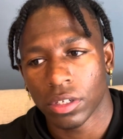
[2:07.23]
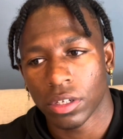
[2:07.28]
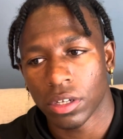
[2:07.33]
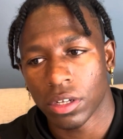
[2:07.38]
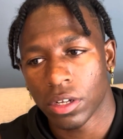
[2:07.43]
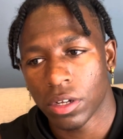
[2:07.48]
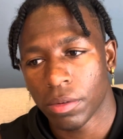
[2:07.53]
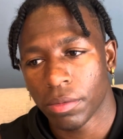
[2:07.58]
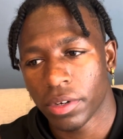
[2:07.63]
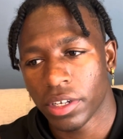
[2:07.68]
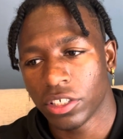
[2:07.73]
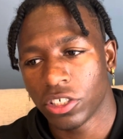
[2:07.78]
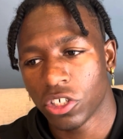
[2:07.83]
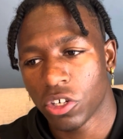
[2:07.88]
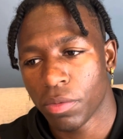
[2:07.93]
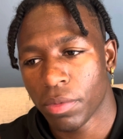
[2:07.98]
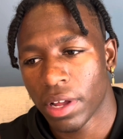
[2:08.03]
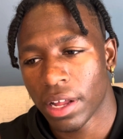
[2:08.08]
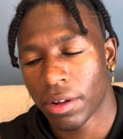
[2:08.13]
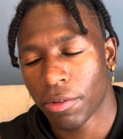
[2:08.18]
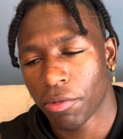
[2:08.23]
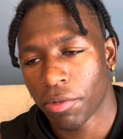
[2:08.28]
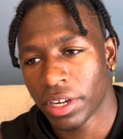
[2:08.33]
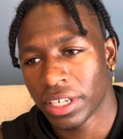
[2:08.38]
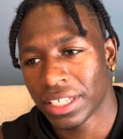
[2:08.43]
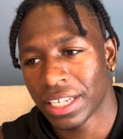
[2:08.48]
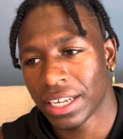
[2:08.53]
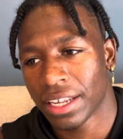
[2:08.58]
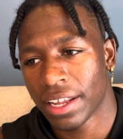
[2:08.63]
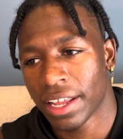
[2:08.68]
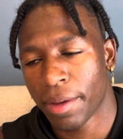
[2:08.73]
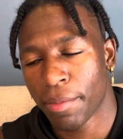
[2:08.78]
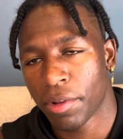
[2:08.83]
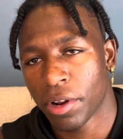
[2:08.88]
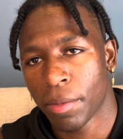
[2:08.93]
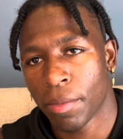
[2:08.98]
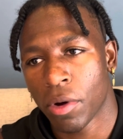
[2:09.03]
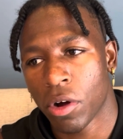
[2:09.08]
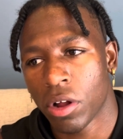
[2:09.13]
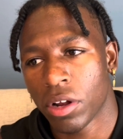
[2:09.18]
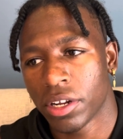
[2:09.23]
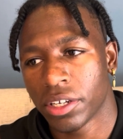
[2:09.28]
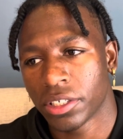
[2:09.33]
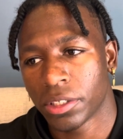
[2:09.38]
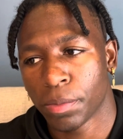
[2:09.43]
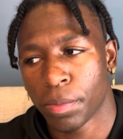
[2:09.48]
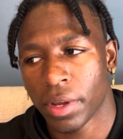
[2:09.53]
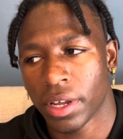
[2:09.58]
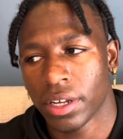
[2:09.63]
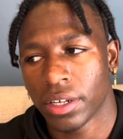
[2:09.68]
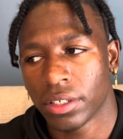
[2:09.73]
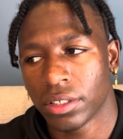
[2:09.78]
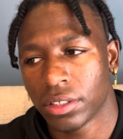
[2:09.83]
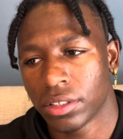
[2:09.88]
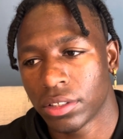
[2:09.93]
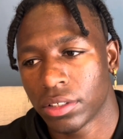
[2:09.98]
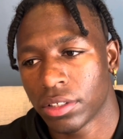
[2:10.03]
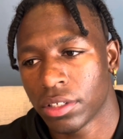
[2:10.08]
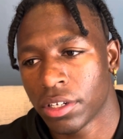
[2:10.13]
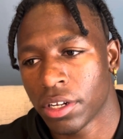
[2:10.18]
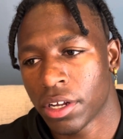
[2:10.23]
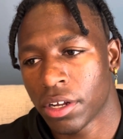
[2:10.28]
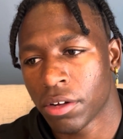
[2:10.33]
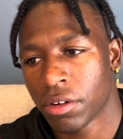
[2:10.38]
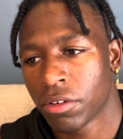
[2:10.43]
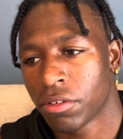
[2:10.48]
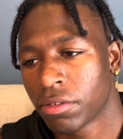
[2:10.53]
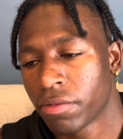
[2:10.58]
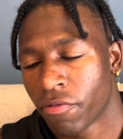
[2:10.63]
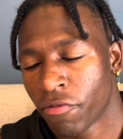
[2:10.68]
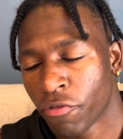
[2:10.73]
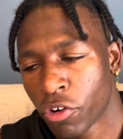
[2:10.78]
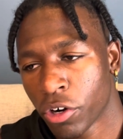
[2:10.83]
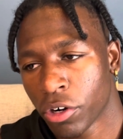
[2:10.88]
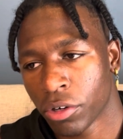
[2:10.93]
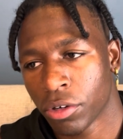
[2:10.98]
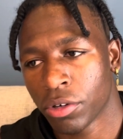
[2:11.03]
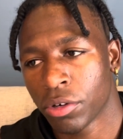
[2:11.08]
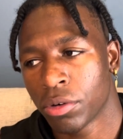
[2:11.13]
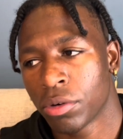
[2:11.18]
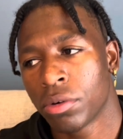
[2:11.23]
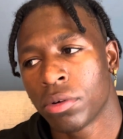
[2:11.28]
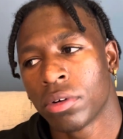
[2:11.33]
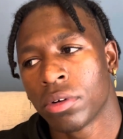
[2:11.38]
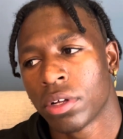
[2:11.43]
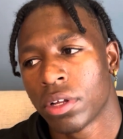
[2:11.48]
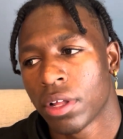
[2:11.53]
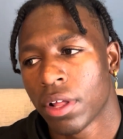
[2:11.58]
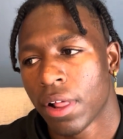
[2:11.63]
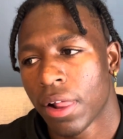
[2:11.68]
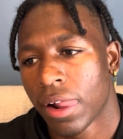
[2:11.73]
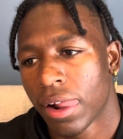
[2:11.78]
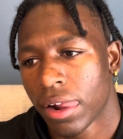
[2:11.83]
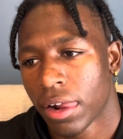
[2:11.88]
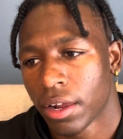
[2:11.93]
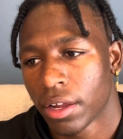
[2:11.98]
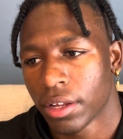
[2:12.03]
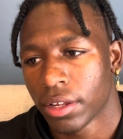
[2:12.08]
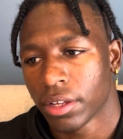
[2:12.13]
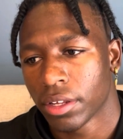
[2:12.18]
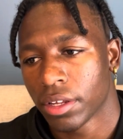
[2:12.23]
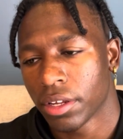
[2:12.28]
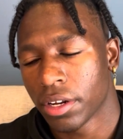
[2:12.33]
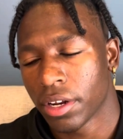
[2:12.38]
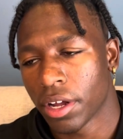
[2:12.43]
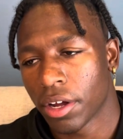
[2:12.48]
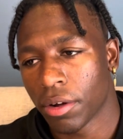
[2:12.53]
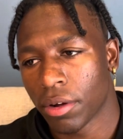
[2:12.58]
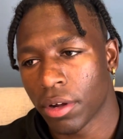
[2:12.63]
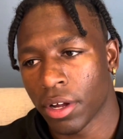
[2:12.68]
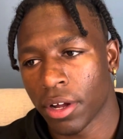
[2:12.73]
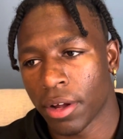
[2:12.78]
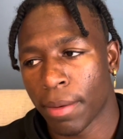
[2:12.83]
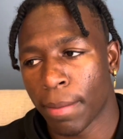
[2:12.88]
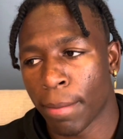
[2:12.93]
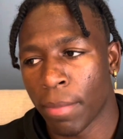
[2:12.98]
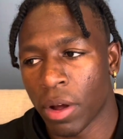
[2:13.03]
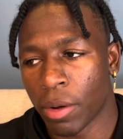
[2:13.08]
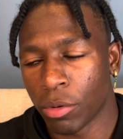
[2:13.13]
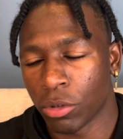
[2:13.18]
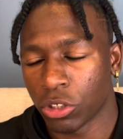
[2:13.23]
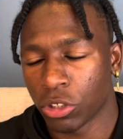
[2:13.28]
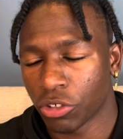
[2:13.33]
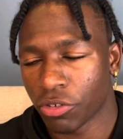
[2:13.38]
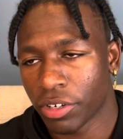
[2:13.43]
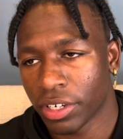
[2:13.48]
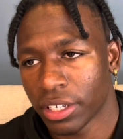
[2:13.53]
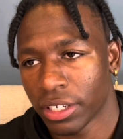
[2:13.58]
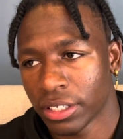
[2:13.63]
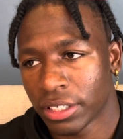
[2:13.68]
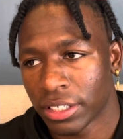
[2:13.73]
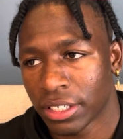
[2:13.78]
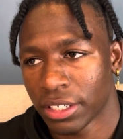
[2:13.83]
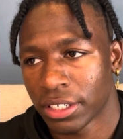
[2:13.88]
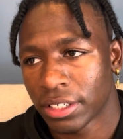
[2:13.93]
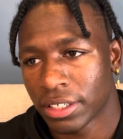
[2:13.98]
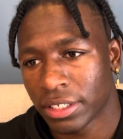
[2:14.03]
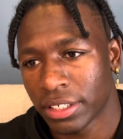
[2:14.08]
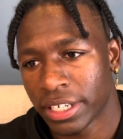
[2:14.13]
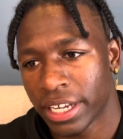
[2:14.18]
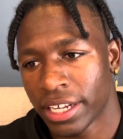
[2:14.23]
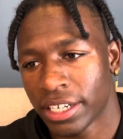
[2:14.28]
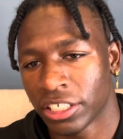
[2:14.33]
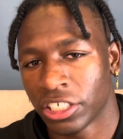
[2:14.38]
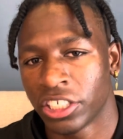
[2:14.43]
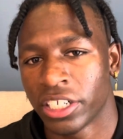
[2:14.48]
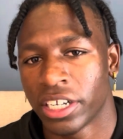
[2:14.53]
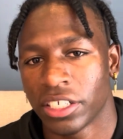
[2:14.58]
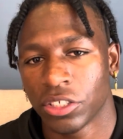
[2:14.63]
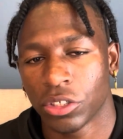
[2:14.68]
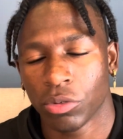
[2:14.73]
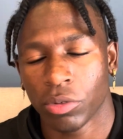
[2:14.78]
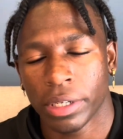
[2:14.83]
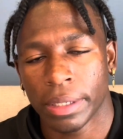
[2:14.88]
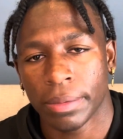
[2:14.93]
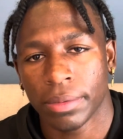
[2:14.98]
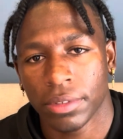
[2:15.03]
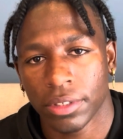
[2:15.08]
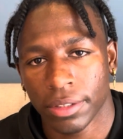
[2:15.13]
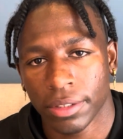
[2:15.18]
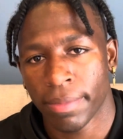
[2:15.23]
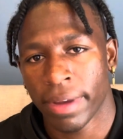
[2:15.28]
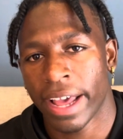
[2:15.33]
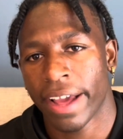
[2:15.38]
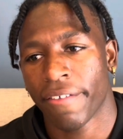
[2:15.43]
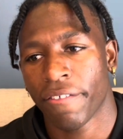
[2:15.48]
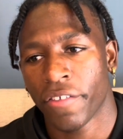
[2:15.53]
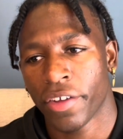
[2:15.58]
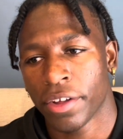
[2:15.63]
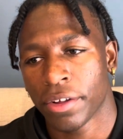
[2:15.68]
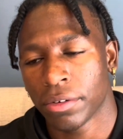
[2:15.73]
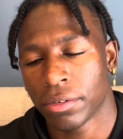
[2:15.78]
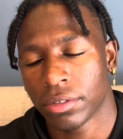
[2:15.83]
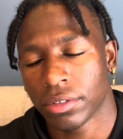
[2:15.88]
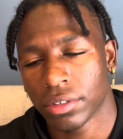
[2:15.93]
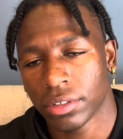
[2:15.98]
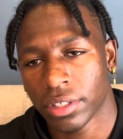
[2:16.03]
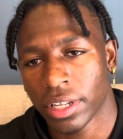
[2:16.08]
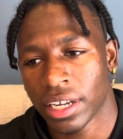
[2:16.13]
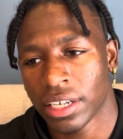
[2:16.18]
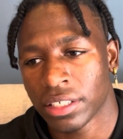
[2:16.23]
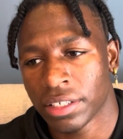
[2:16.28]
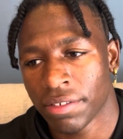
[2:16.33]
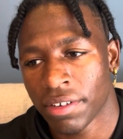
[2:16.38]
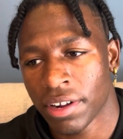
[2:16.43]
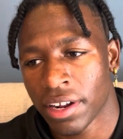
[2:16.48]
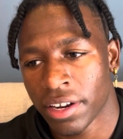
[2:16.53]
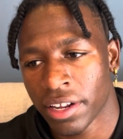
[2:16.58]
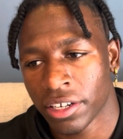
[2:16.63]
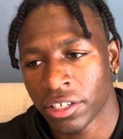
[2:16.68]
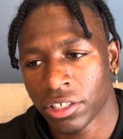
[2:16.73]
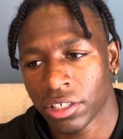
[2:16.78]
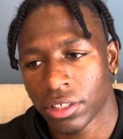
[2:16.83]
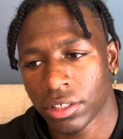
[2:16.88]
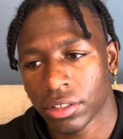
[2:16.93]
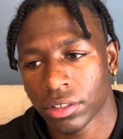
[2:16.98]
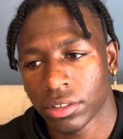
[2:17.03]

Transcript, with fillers: Um, they showed me ways they could get me the ball in space, you know, vertical, you know, um, bubble screens and getting jet sweeps, backfield, things of that nature